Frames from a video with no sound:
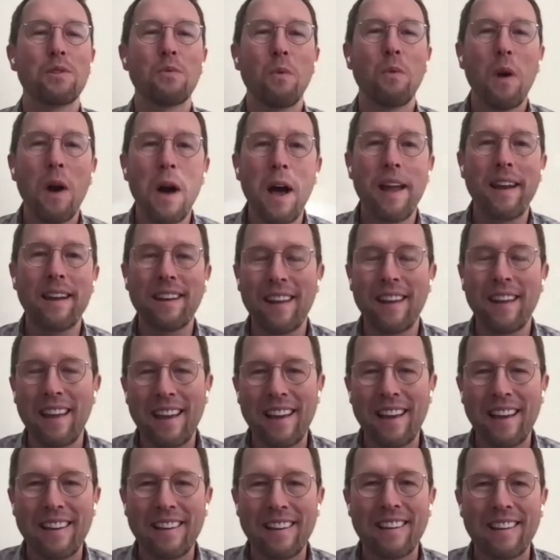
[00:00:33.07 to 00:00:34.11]
want.
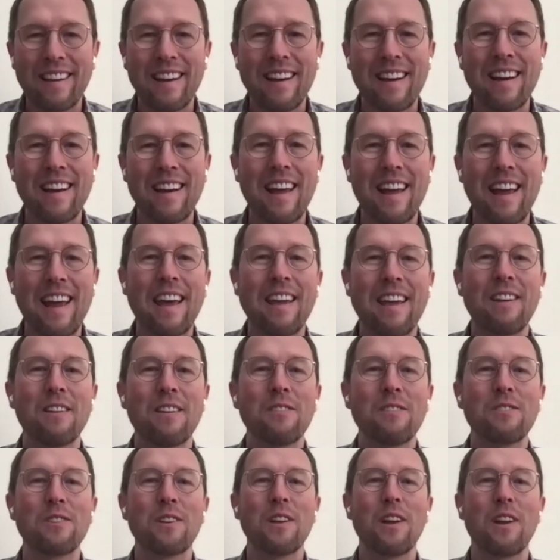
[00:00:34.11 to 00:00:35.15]
And Ann
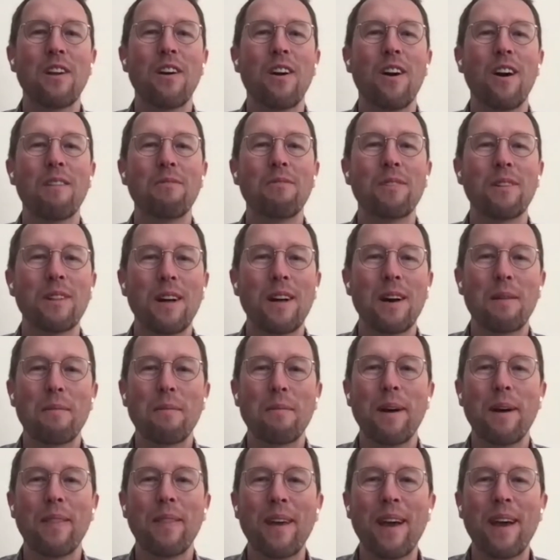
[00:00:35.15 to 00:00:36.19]
knows an awful lot
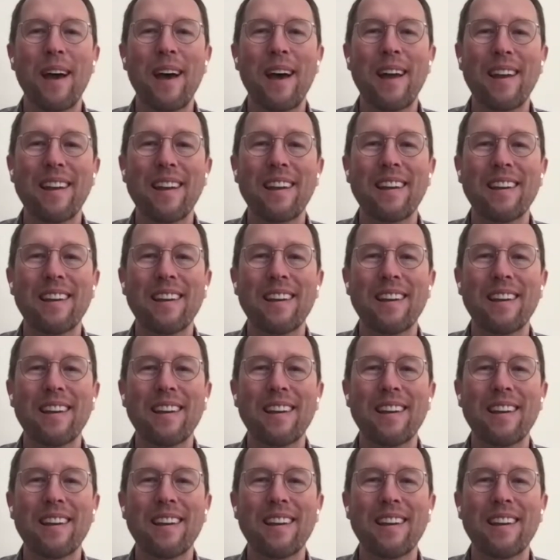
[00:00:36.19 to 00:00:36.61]
about that.